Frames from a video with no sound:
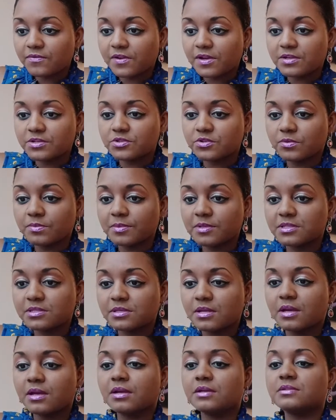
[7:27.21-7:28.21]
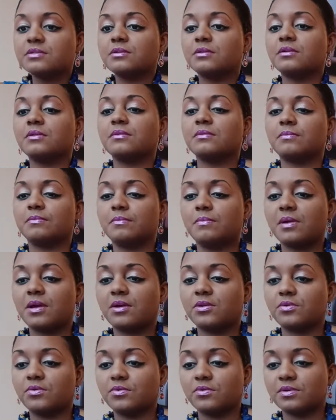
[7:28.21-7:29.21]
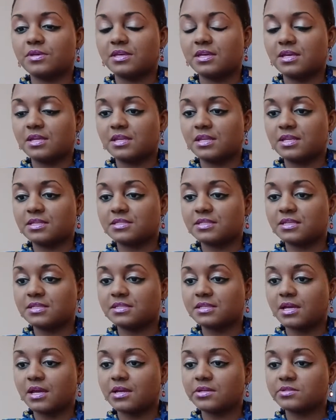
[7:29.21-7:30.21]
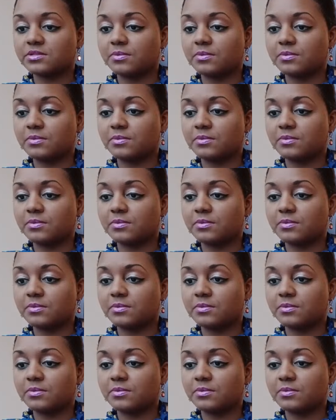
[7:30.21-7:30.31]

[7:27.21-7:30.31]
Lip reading: Facial massage metal kit is designed